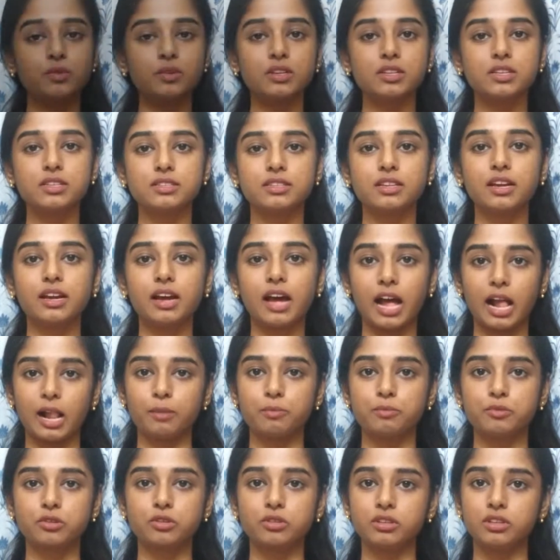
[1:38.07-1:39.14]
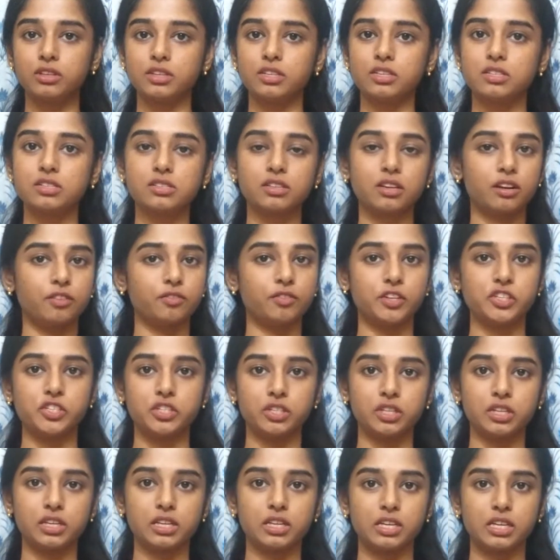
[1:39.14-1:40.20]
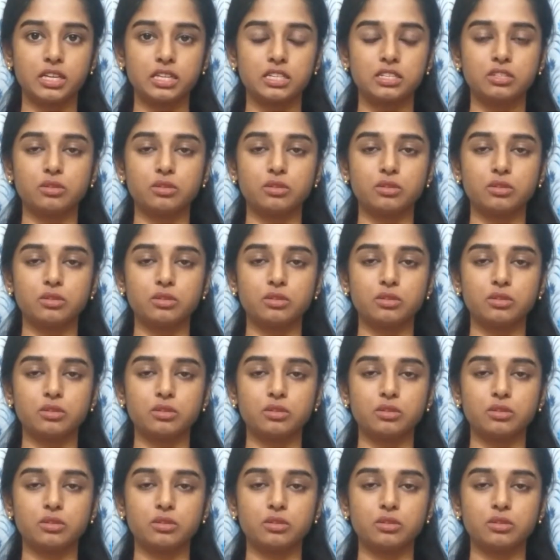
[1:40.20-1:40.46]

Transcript: one is the Abs Goodness facial kit.